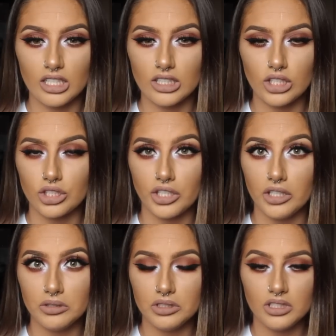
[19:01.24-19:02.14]
just
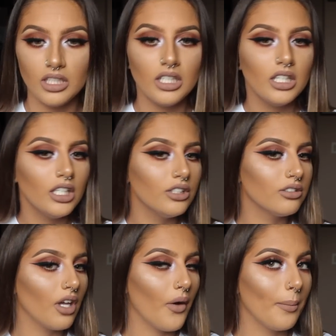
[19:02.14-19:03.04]
gross.
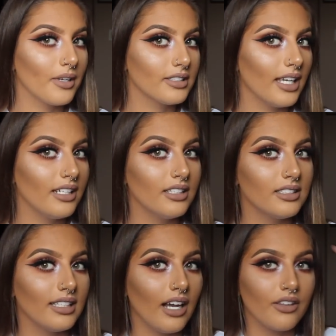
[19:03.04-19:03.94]
So I'm excited to
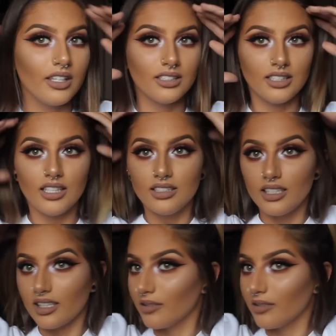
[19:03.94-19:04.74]
see how this is in